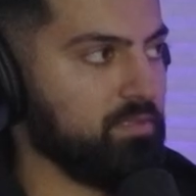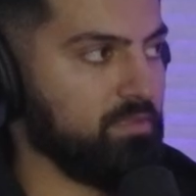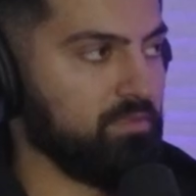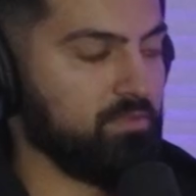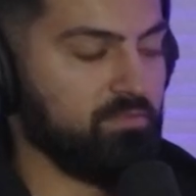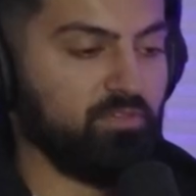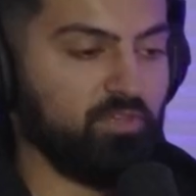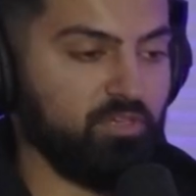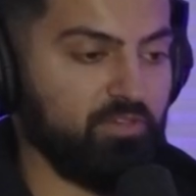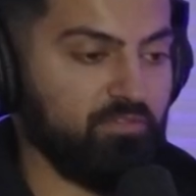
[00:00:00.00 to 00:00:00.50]

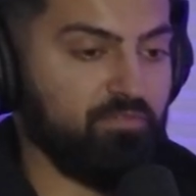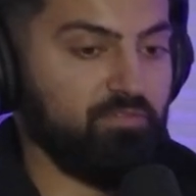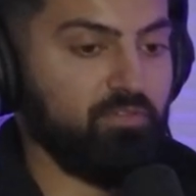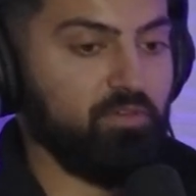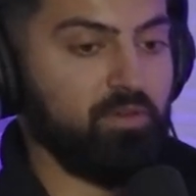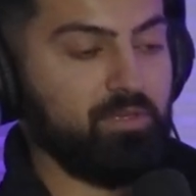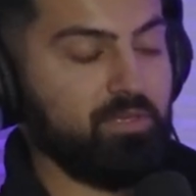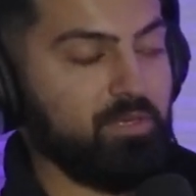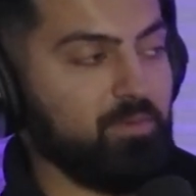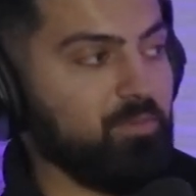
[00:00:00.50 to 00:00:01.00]
It's very
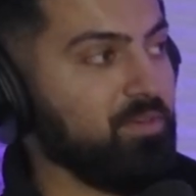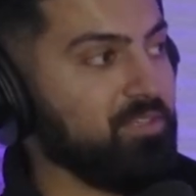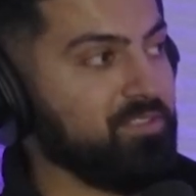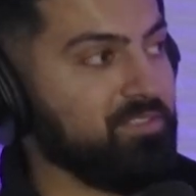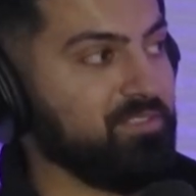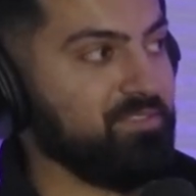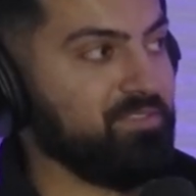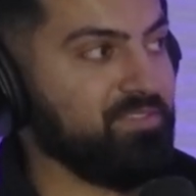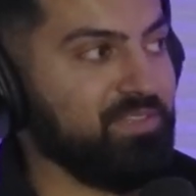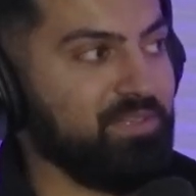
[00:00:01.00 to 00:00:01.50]
fucked up
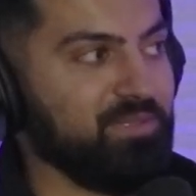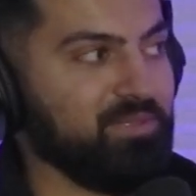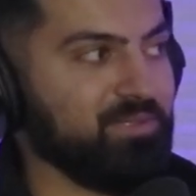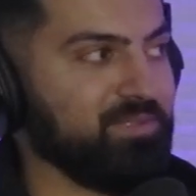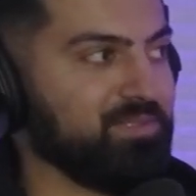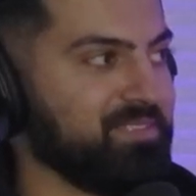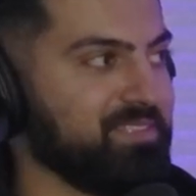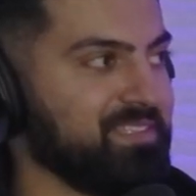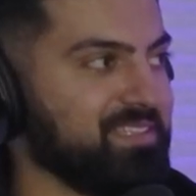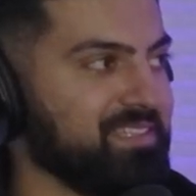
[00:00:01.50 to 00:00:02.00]
watching these
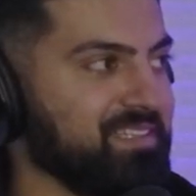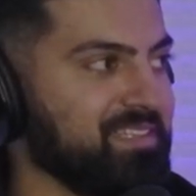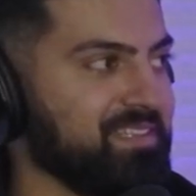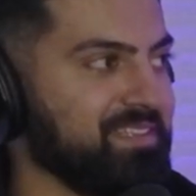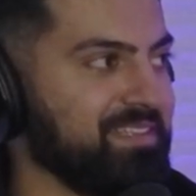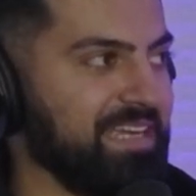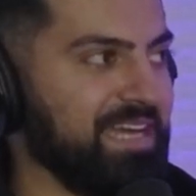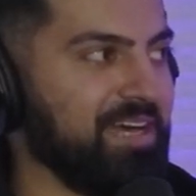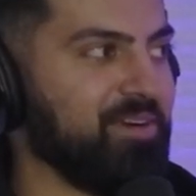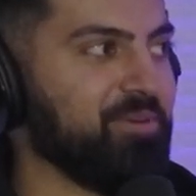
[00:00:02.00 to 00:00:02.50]
videos.
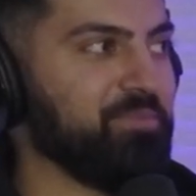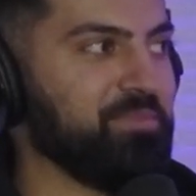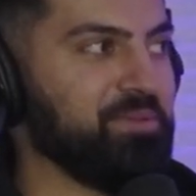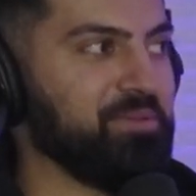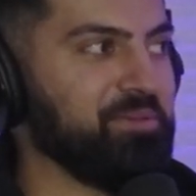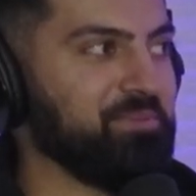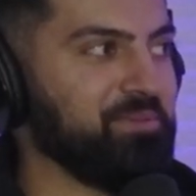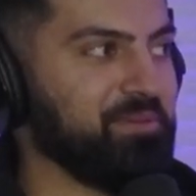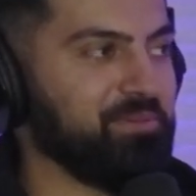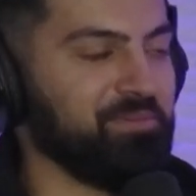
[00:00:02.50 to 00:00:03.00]
Like how
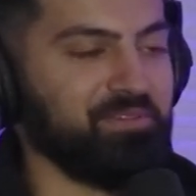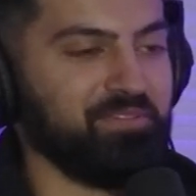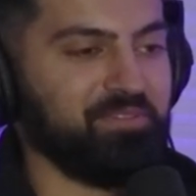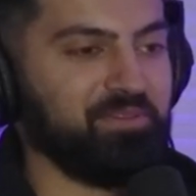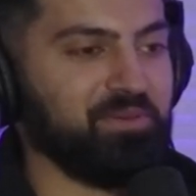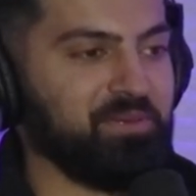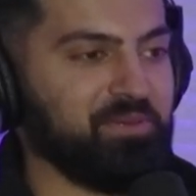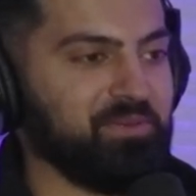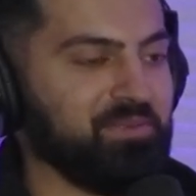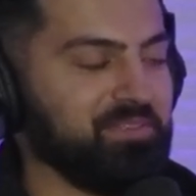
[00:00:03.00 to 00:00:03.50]
immune people have
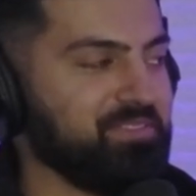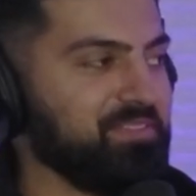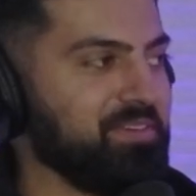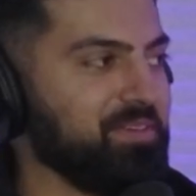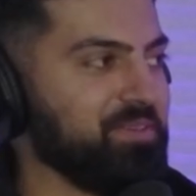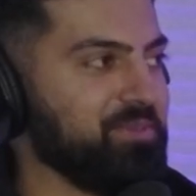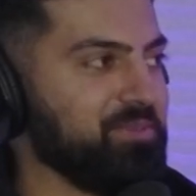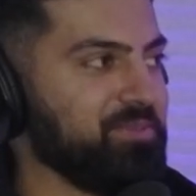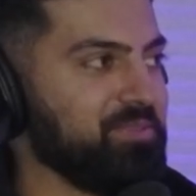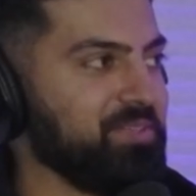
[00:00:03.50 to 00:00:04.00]
gone to these
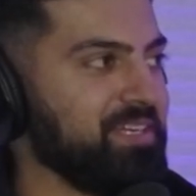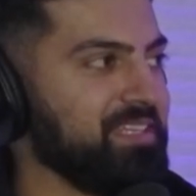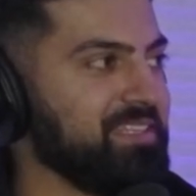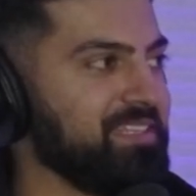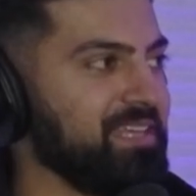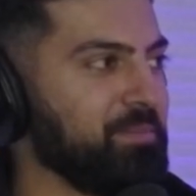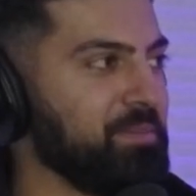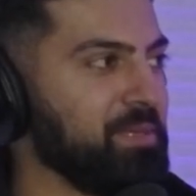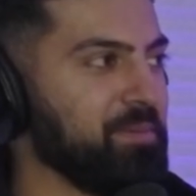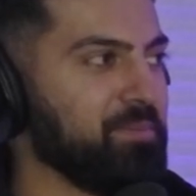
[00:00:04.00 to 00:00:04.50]
videos, right?
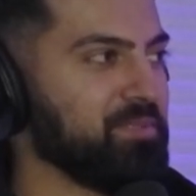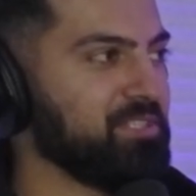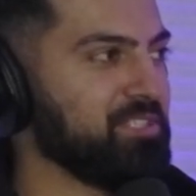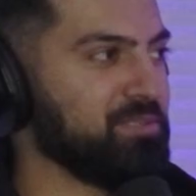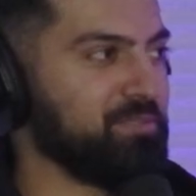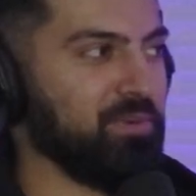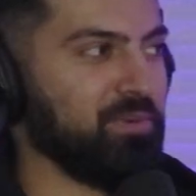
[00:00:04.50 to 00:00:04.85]
That people just